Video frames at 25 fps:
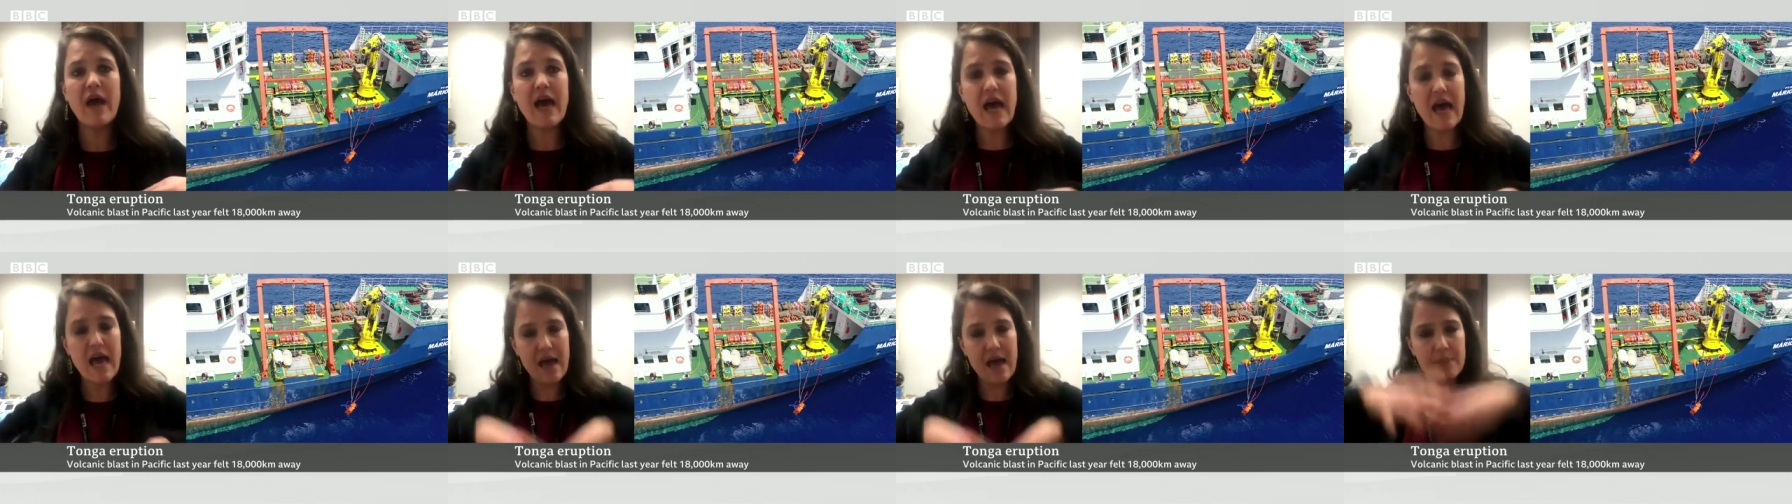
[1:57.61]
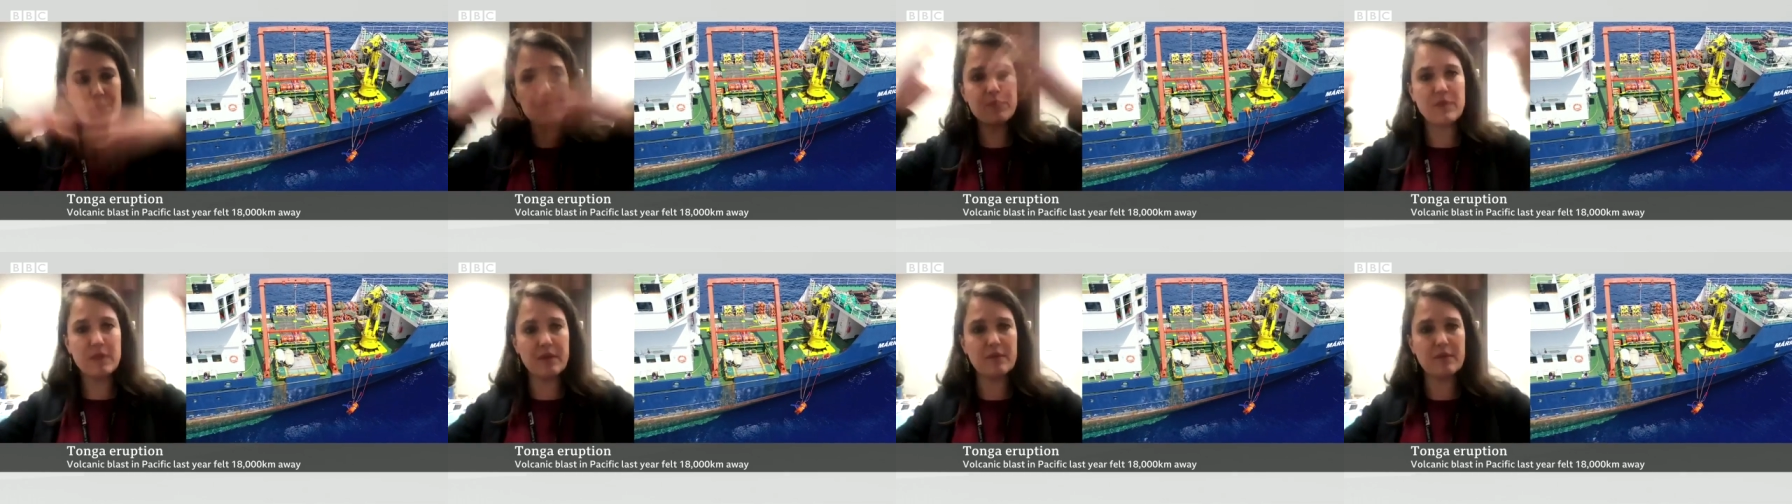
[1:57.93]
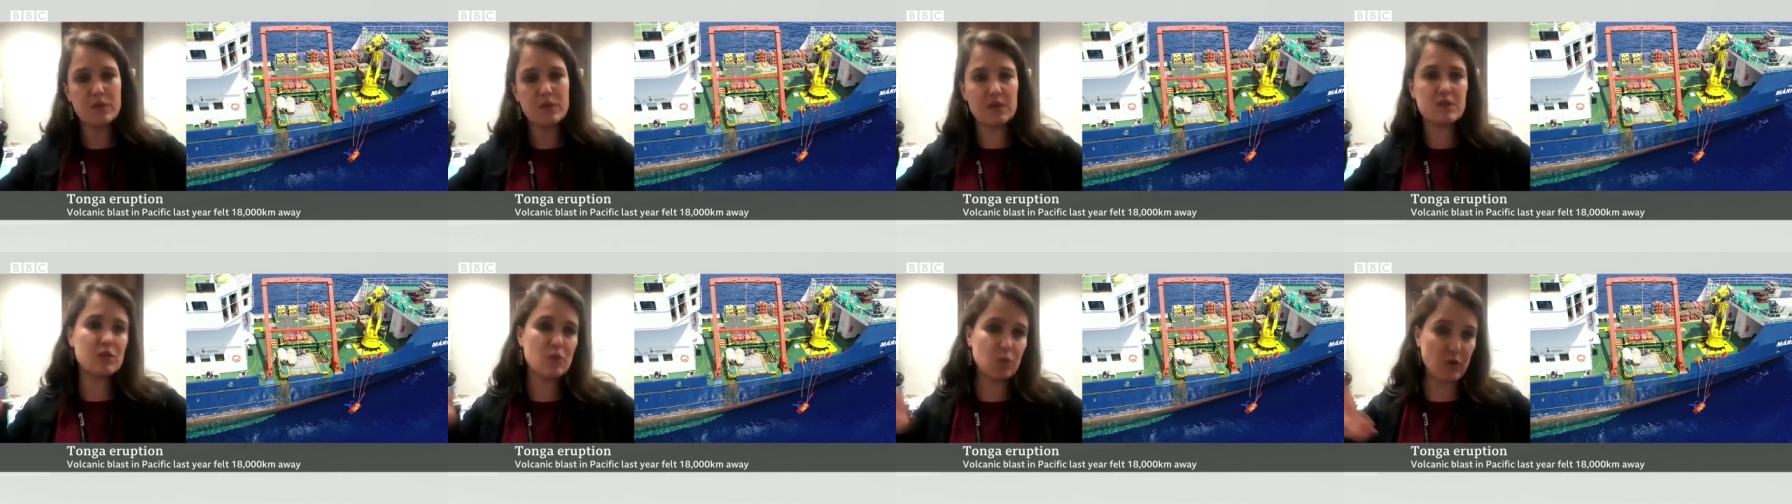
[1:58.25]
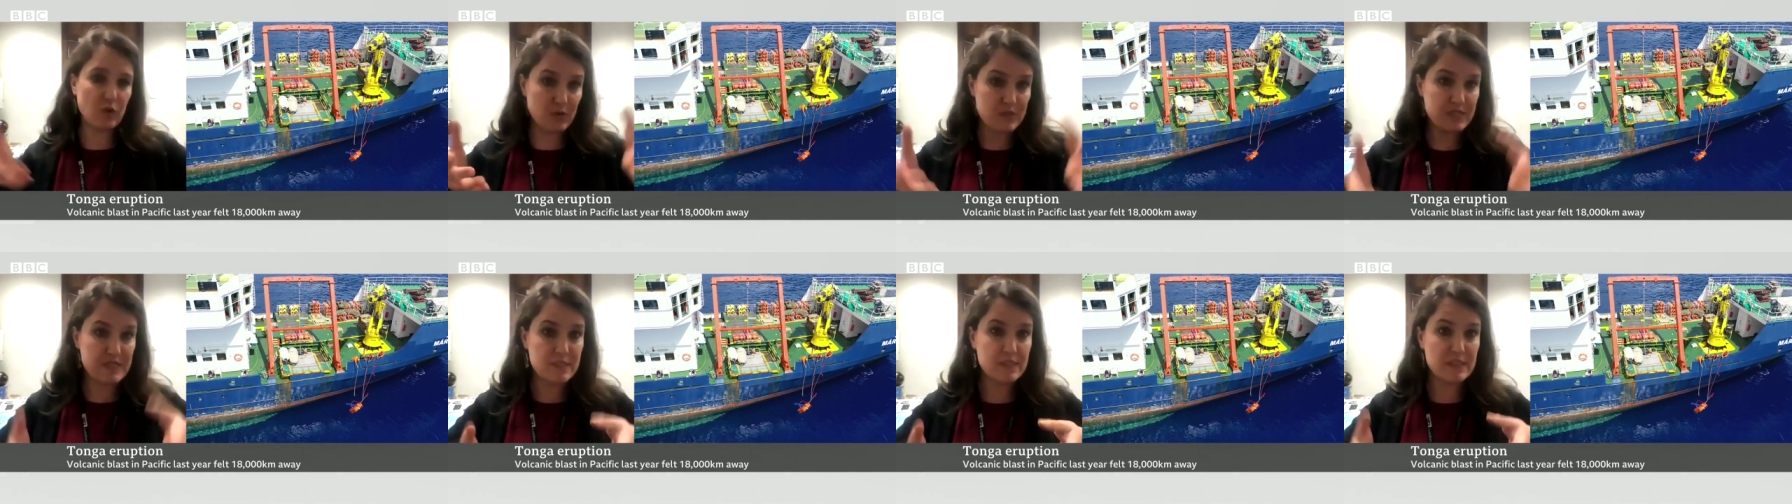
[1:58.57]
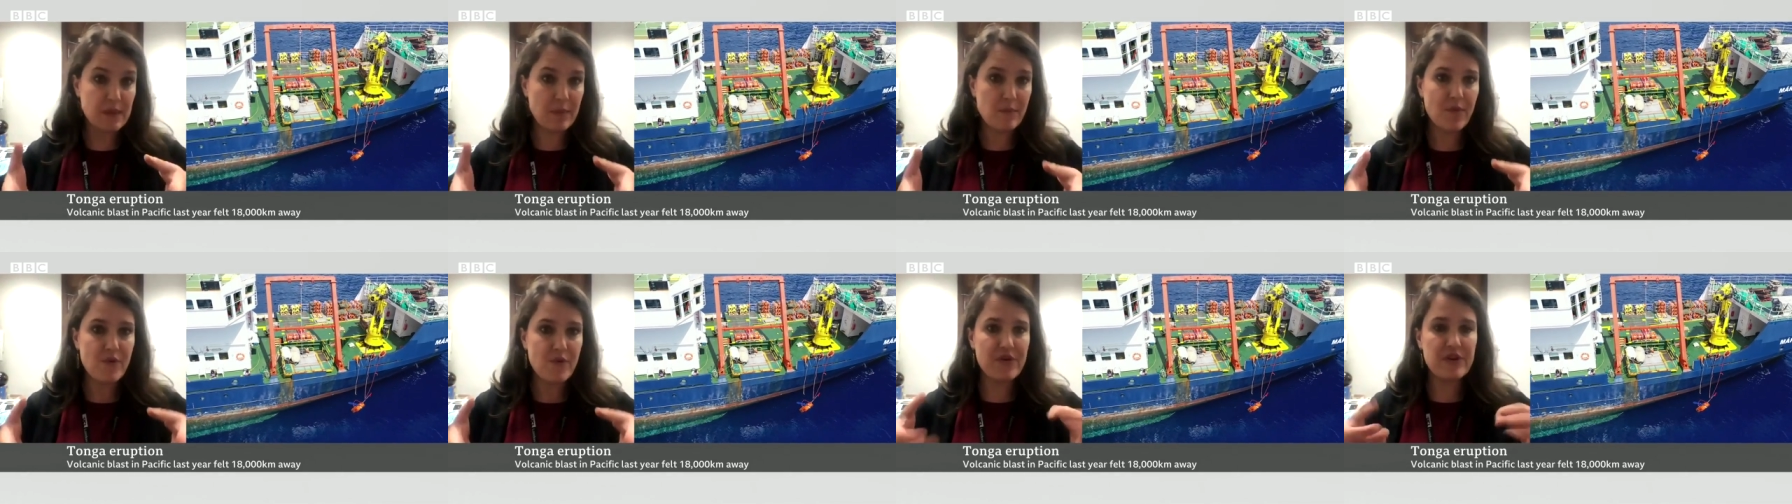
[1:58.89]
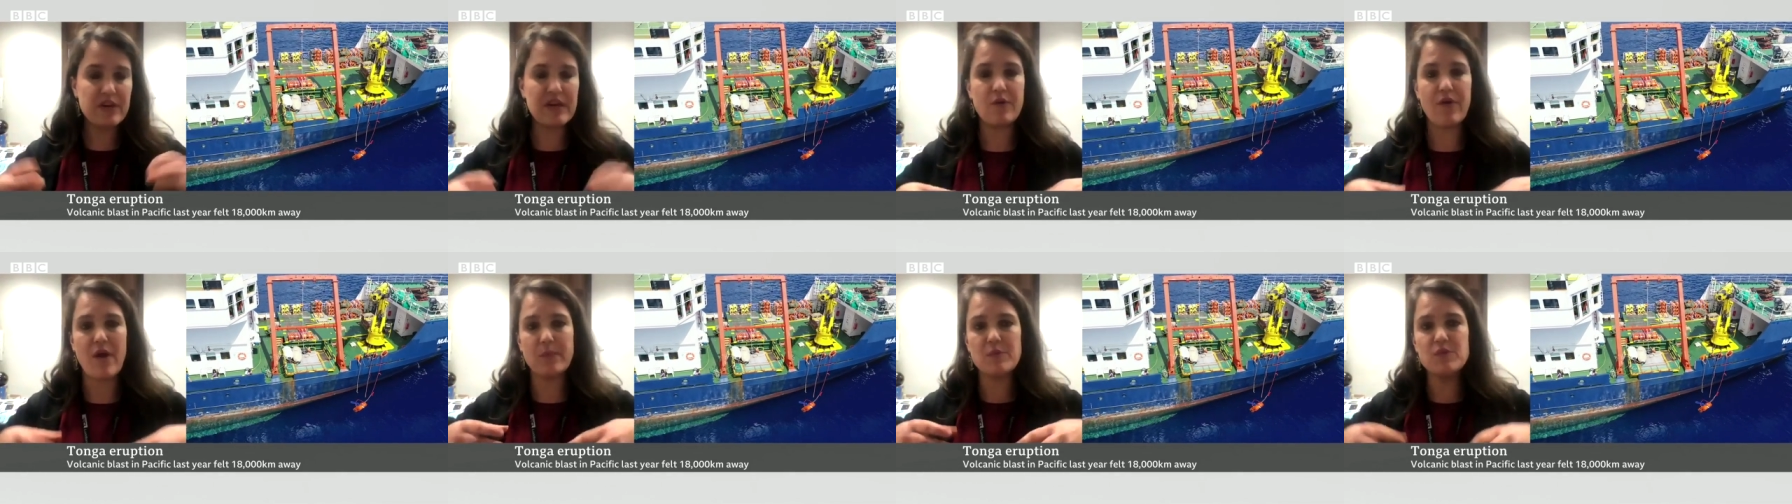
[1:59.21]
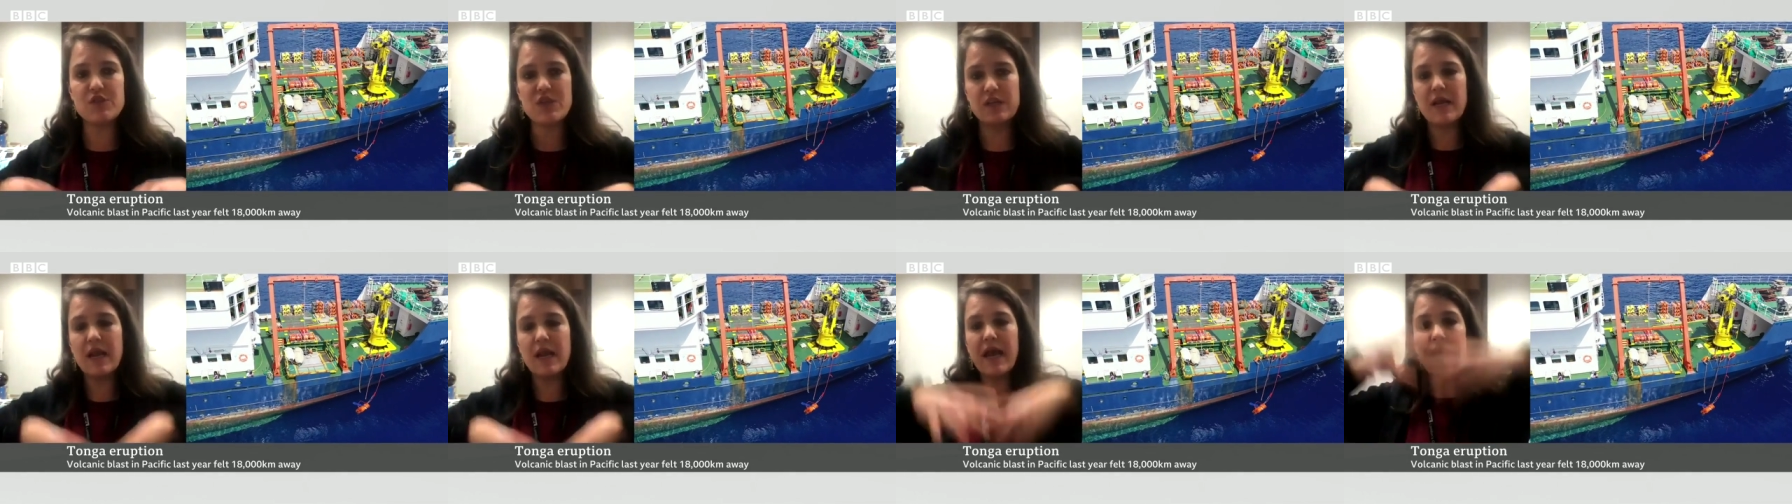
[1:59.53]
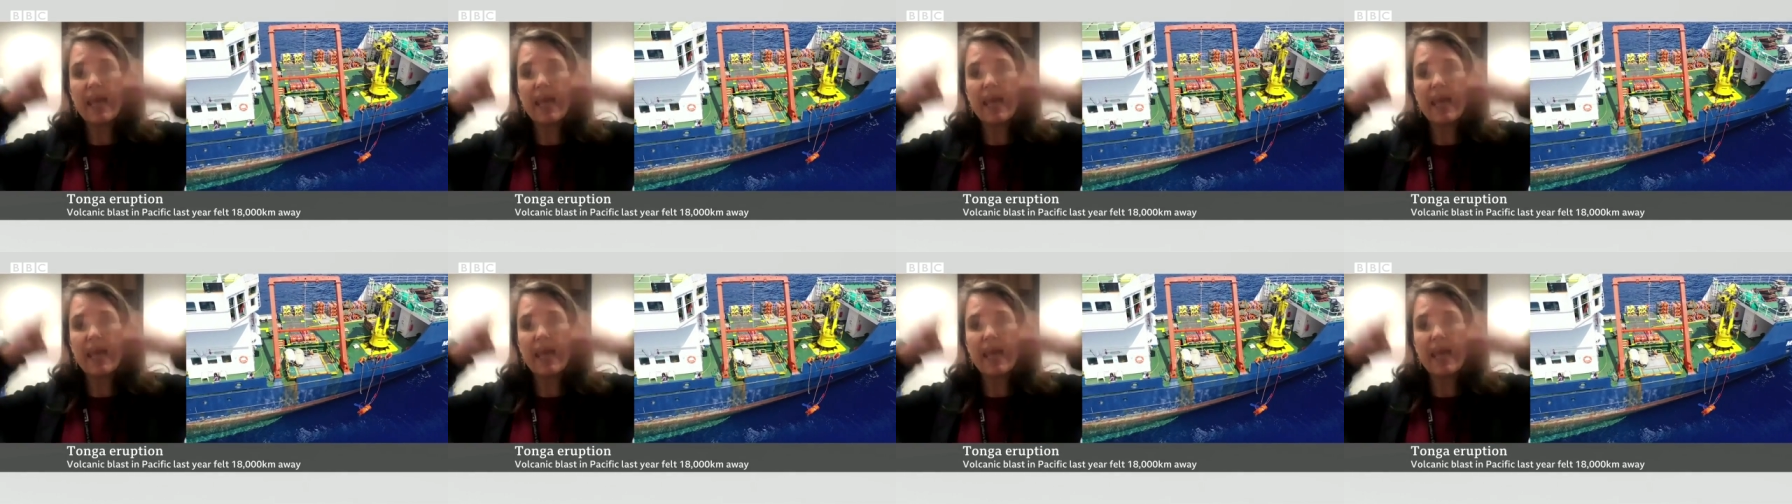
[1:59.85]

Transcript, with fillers: um, so it was a submarine eruption.